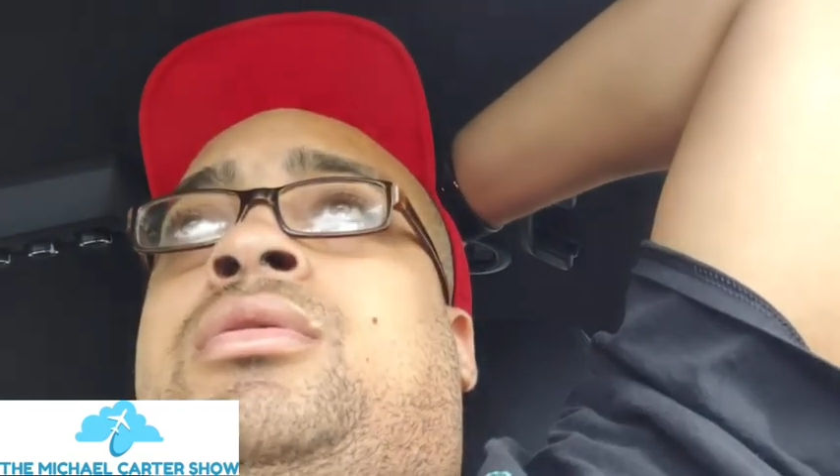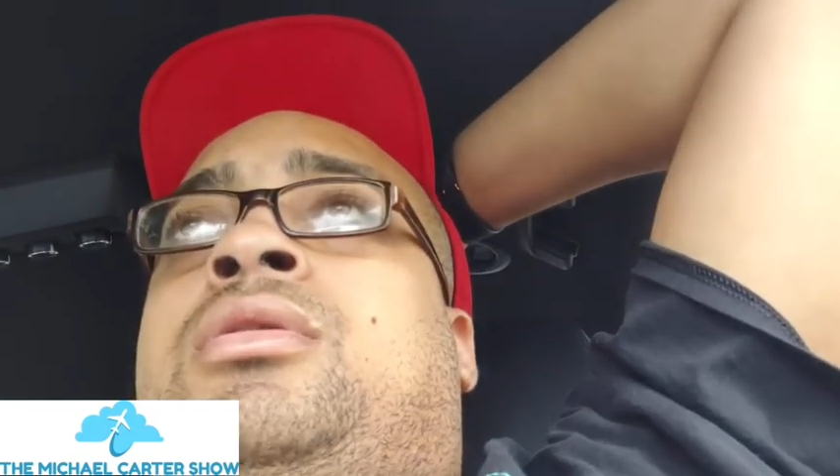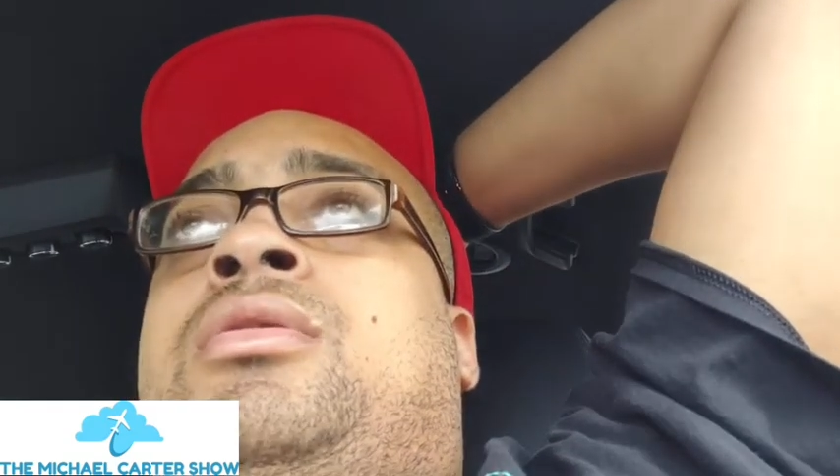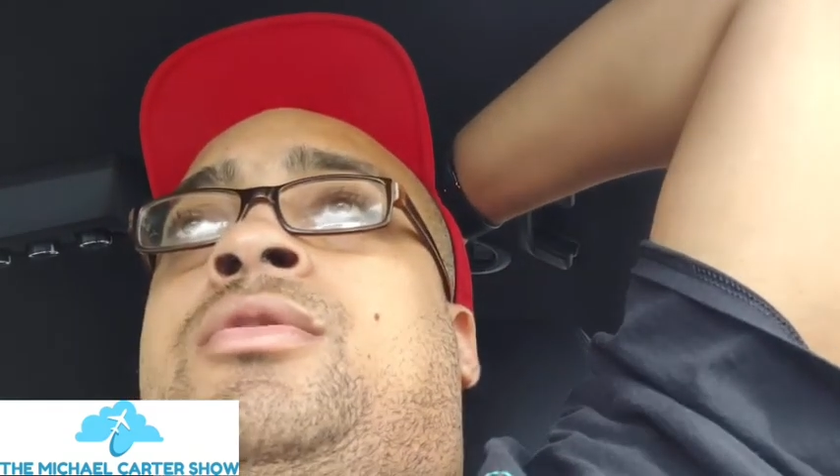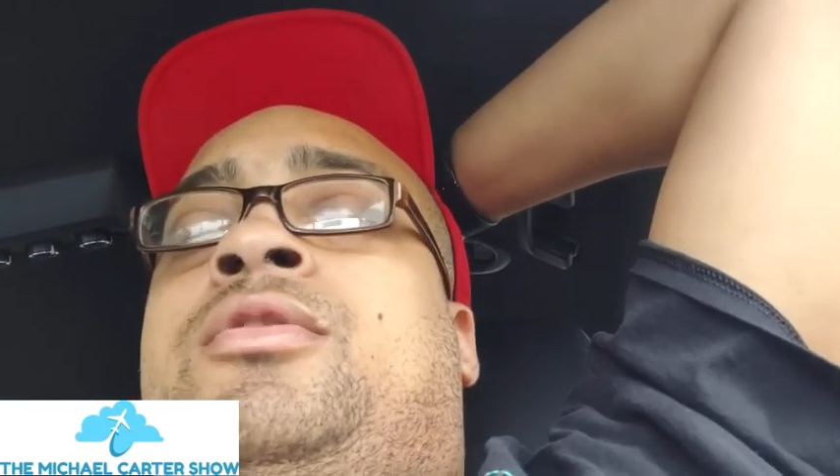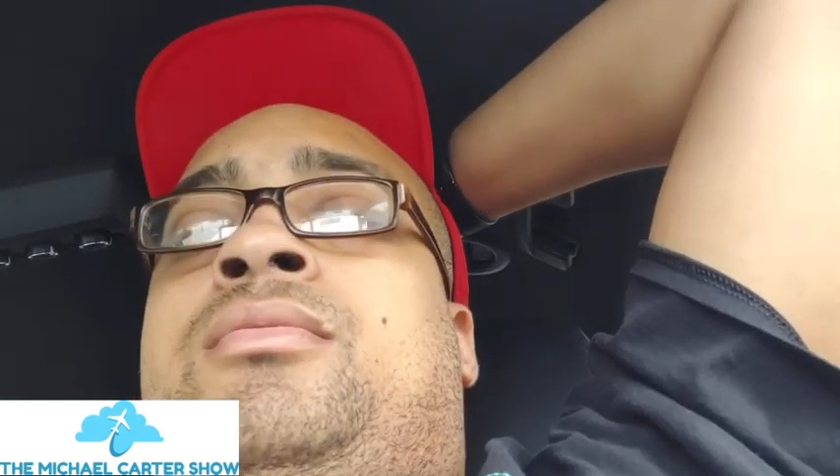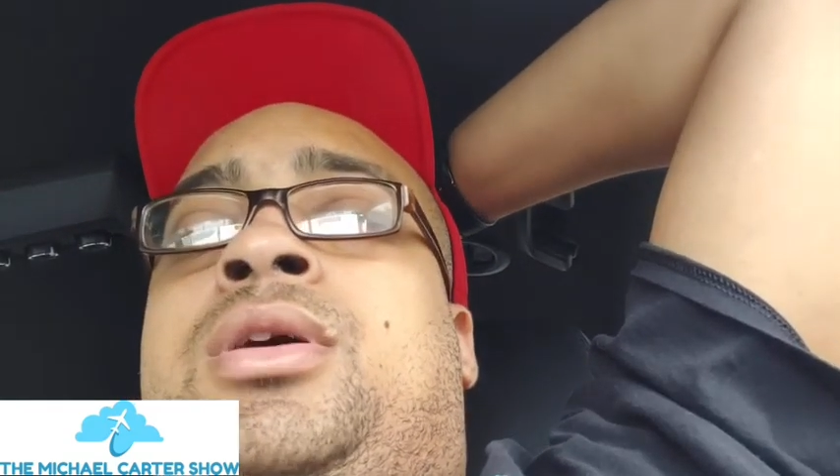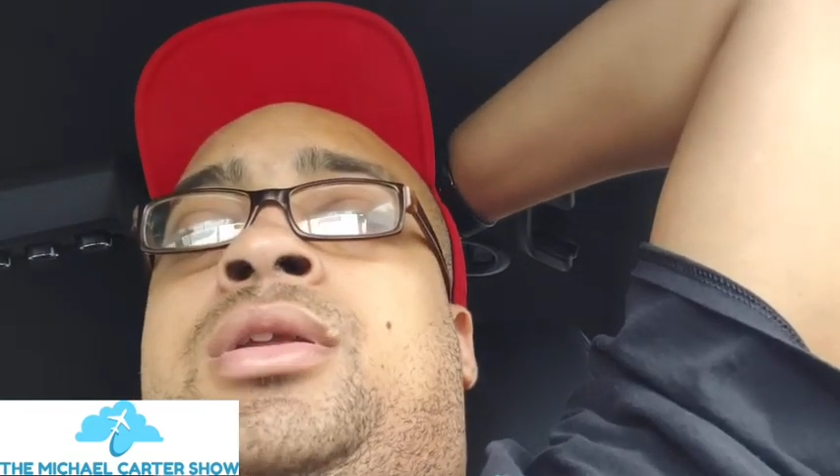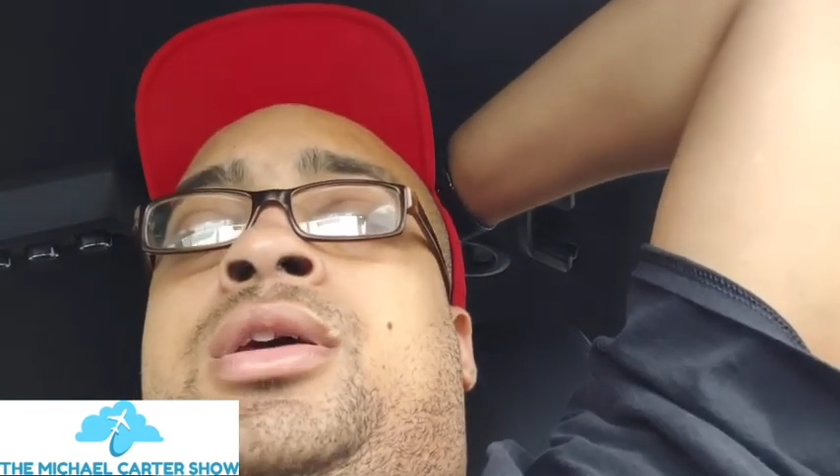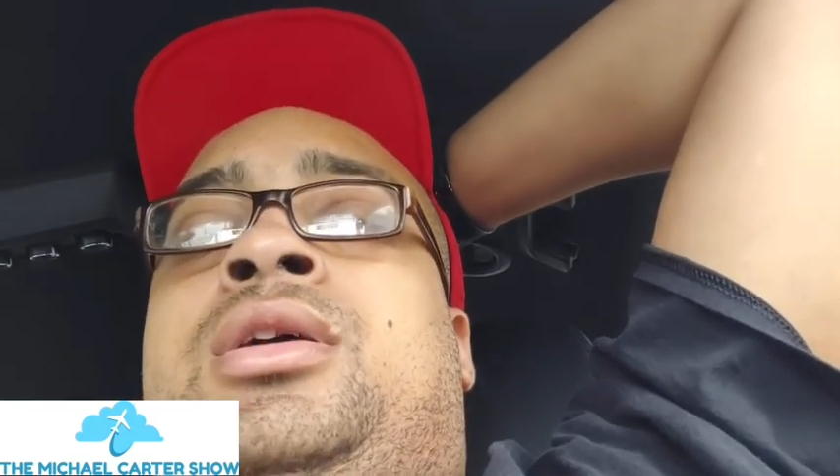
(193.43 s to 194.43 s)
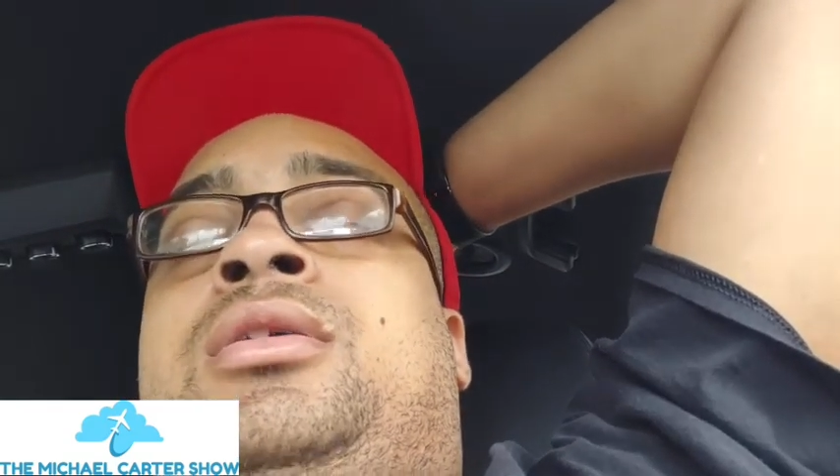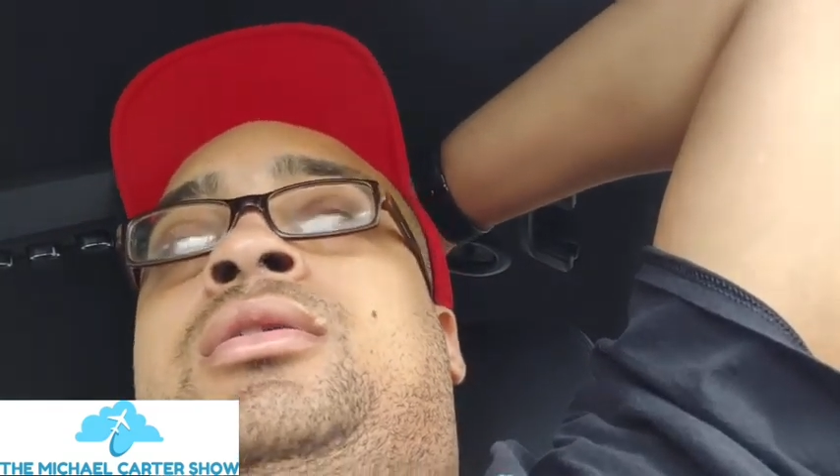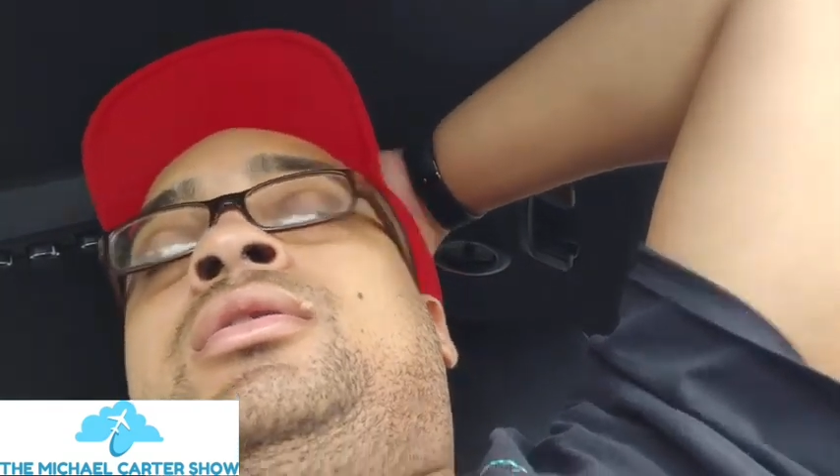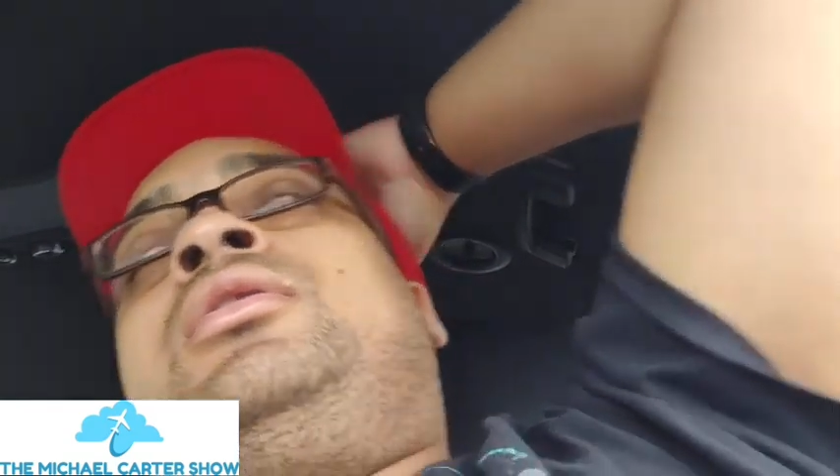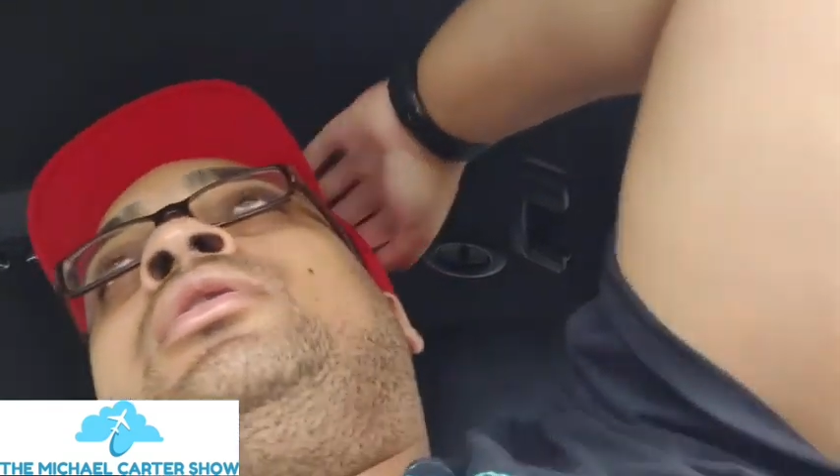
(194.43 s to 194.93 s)
No, was it Monday?
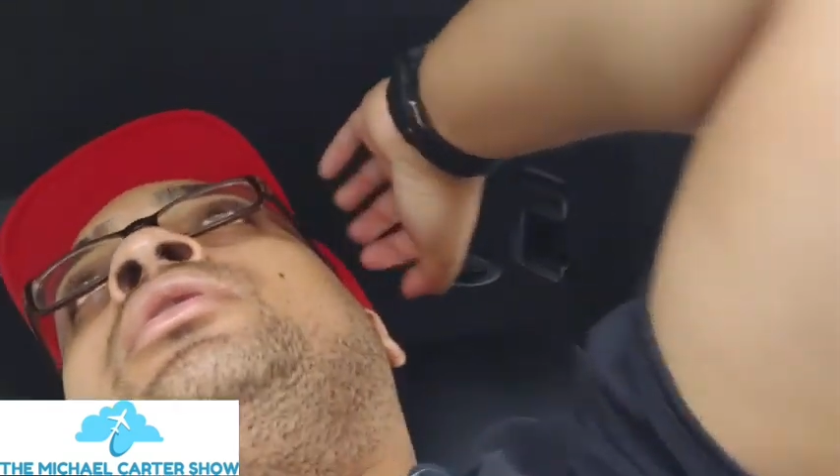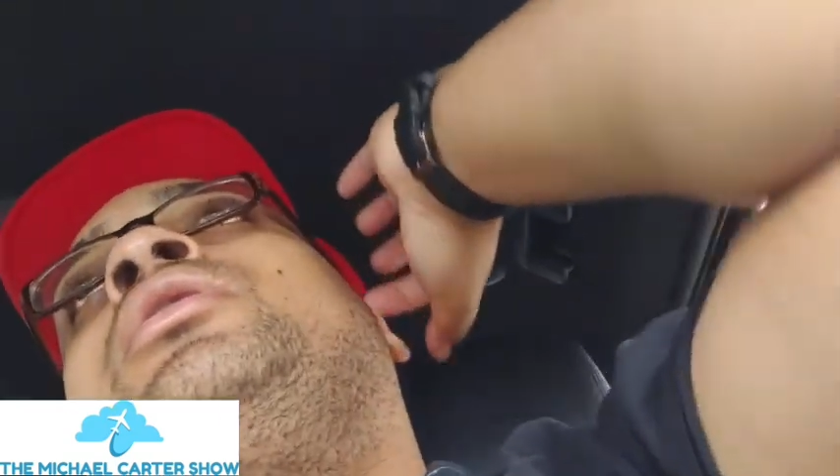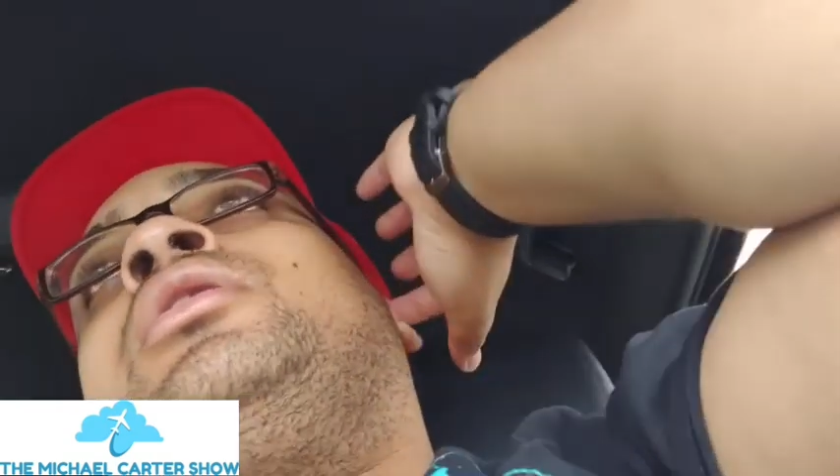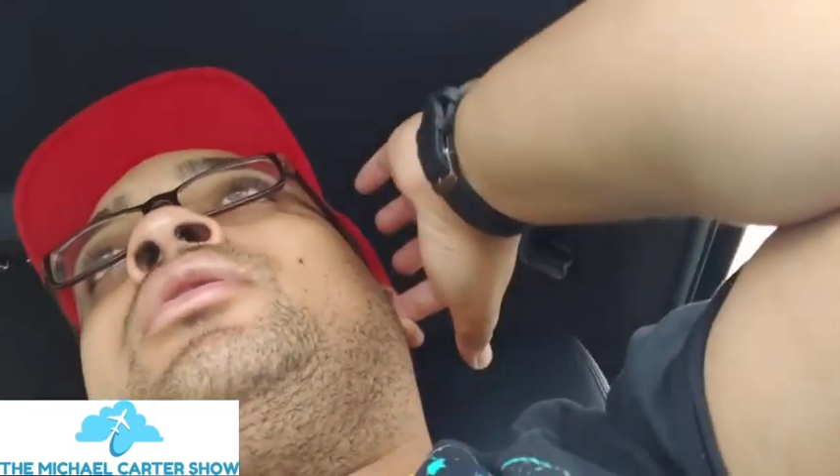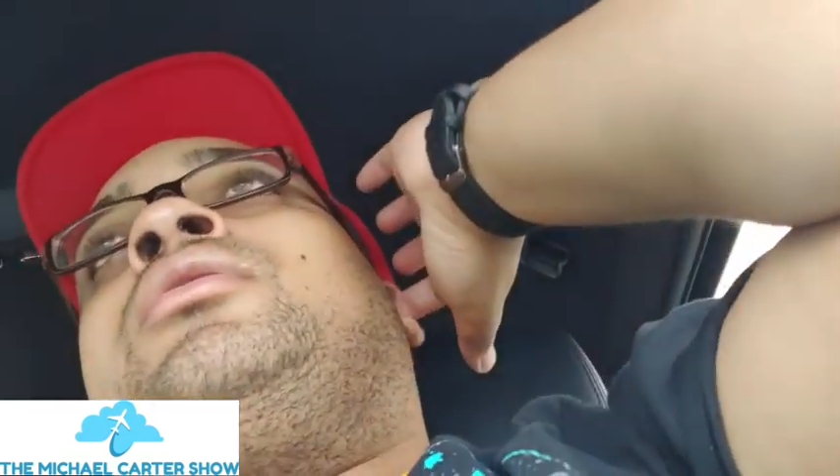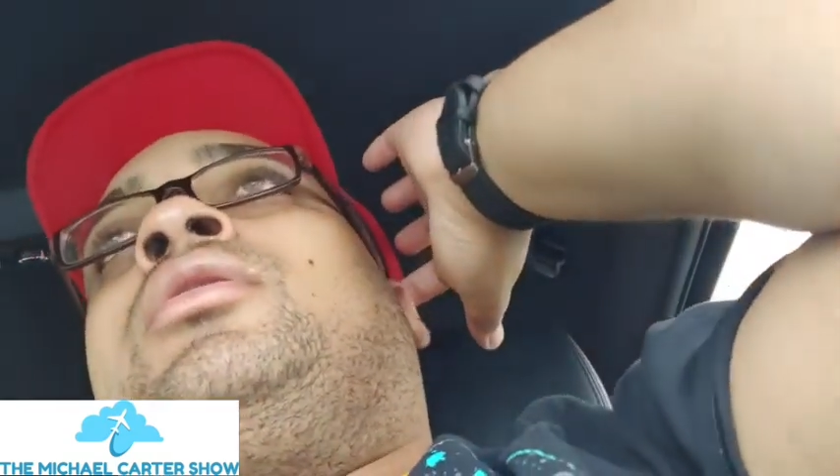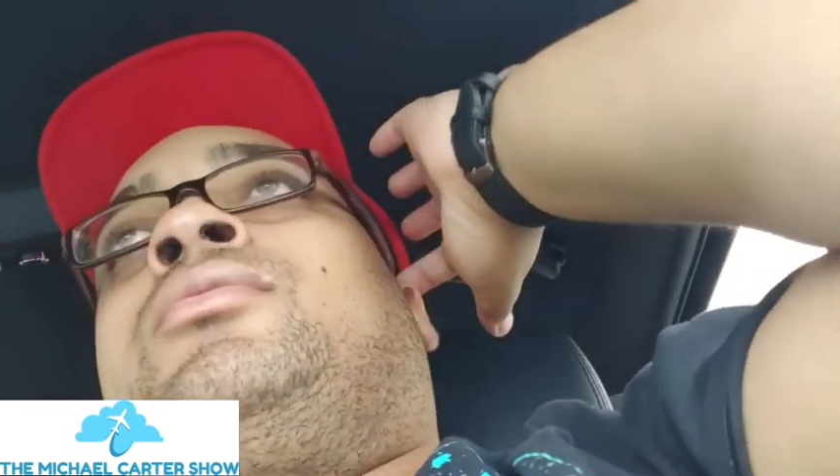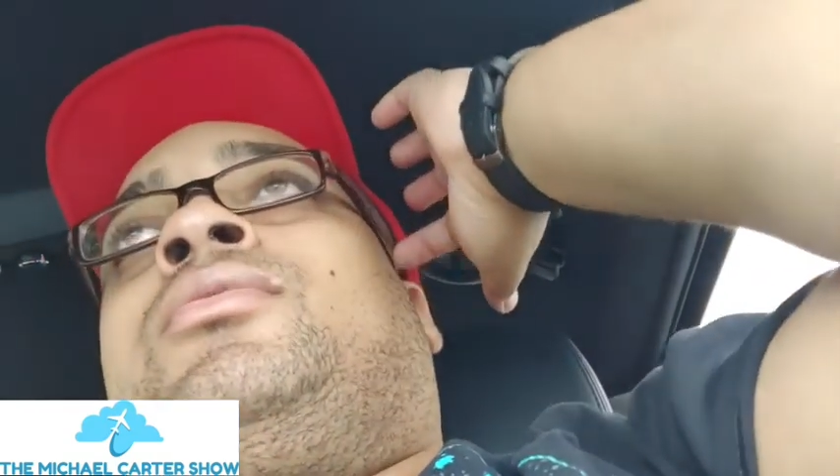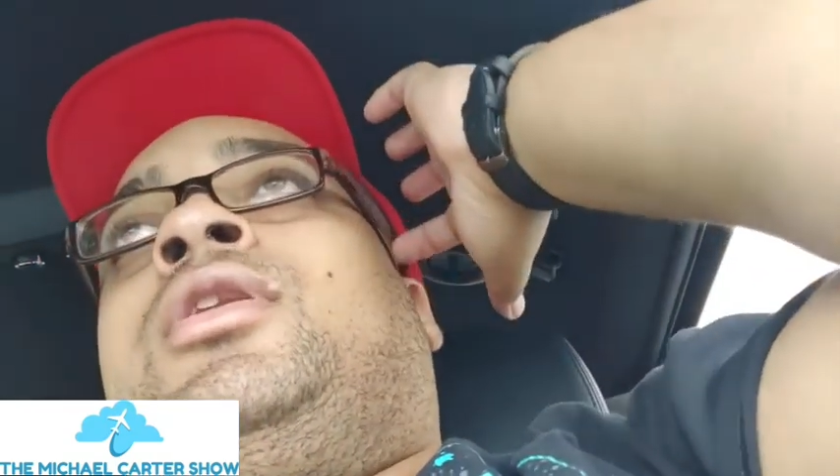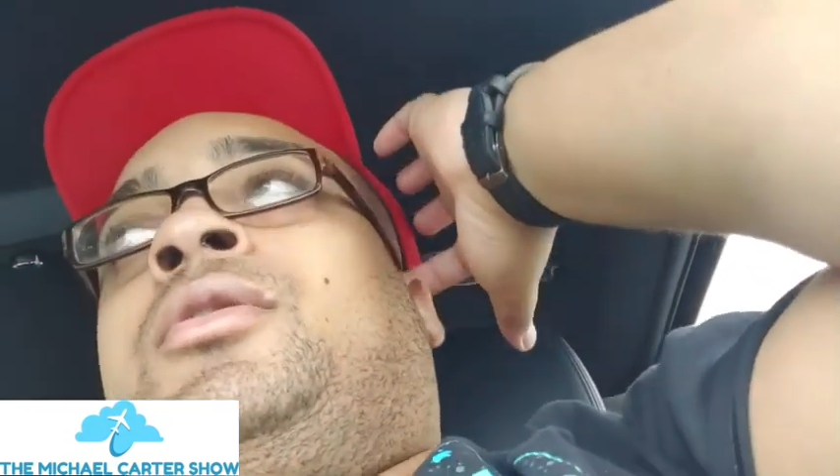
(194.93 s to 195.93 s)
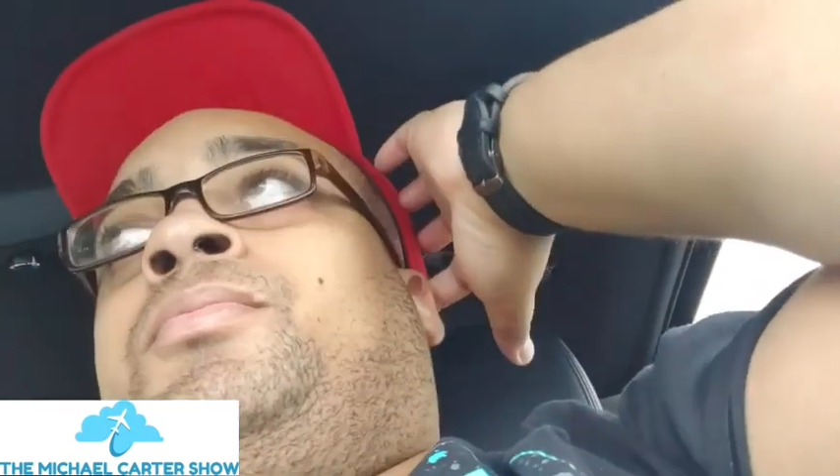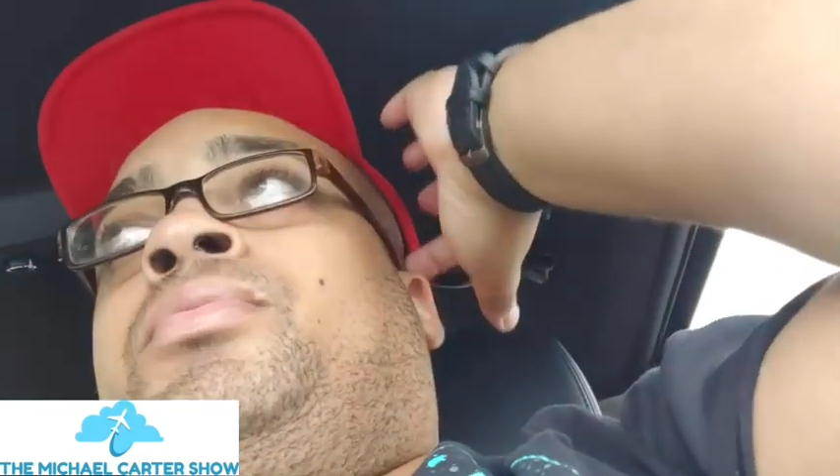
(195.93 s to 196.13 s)
They're